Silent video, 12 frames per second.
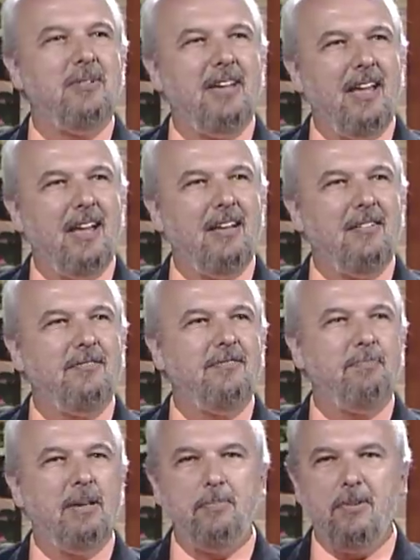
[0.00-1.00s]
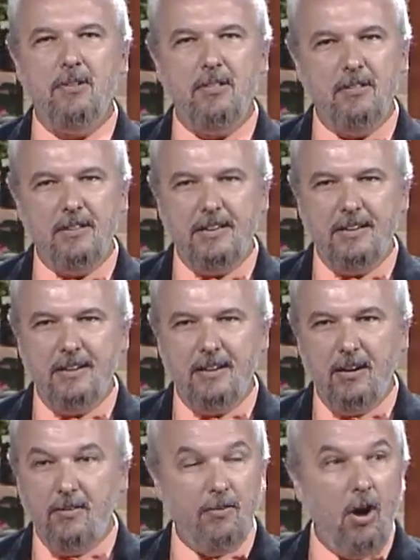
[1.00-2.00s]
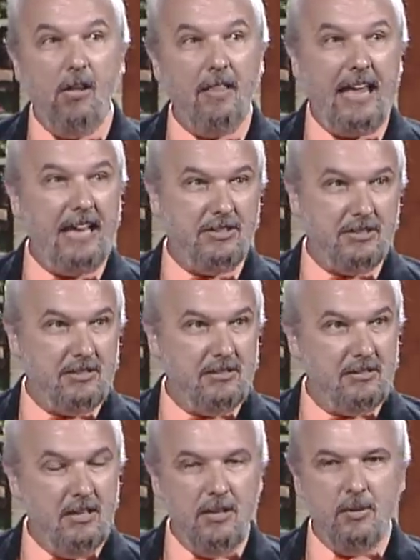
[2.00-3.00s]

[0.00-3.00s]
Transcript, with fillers: We have people in, uh, of all ages.